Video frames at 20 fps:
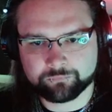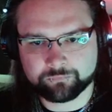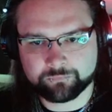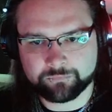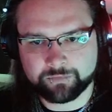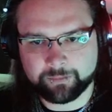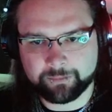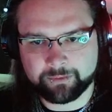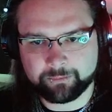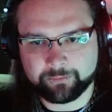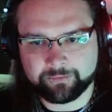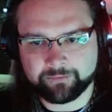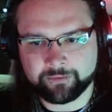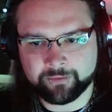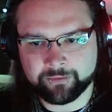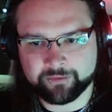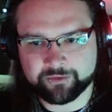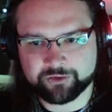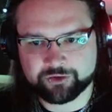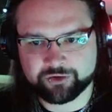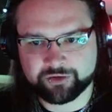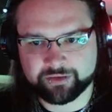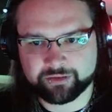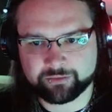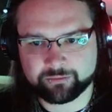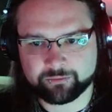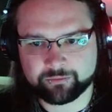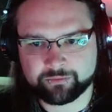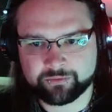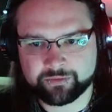I mean, we've got the
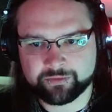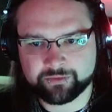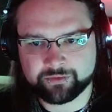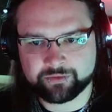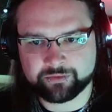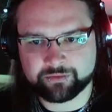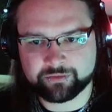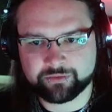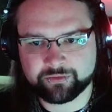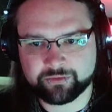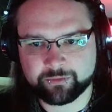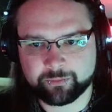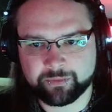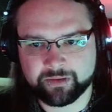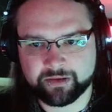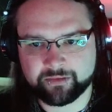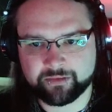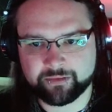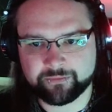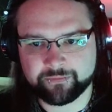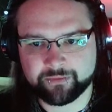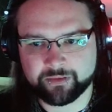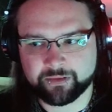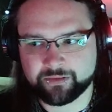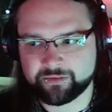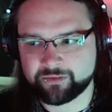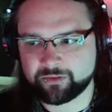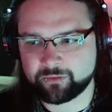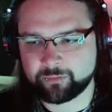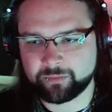shields. Superior, fine,
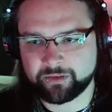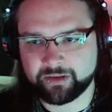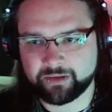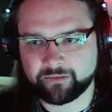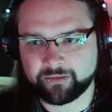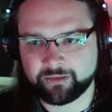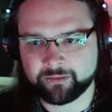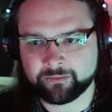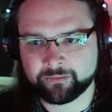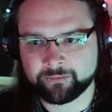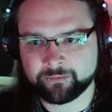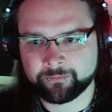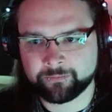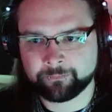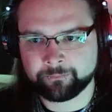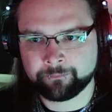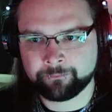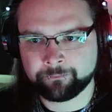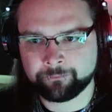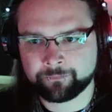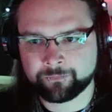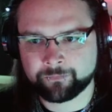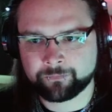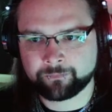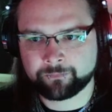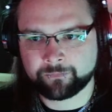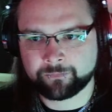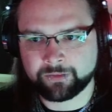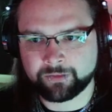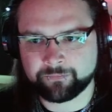superior.
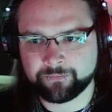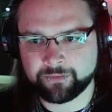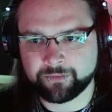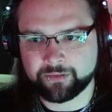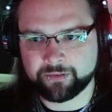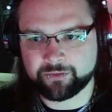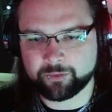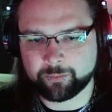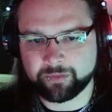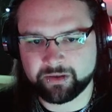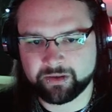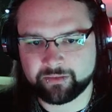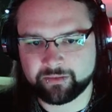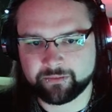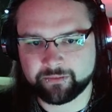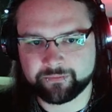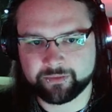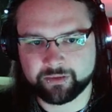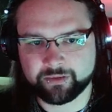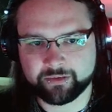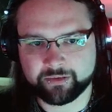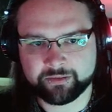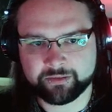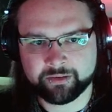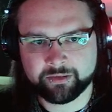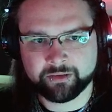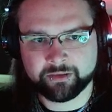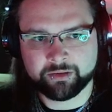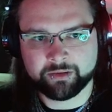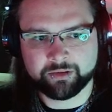Fine, superior, fine.
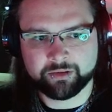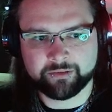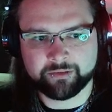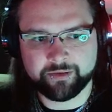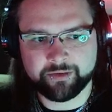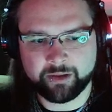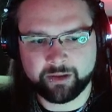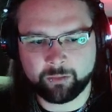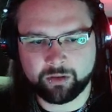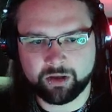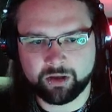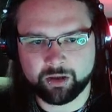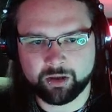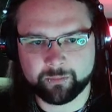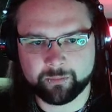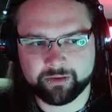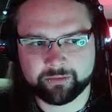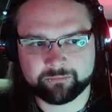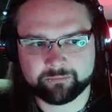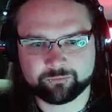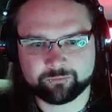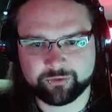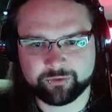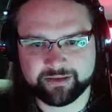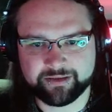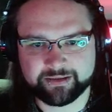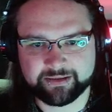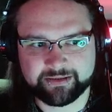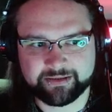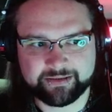No armor,
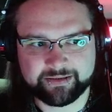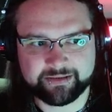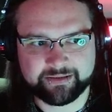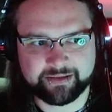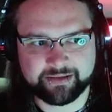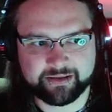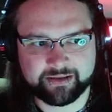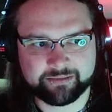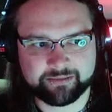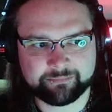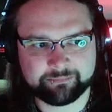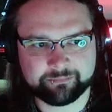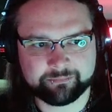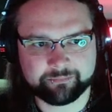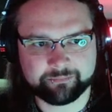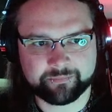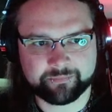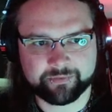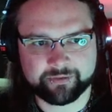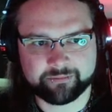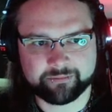really, yeah. But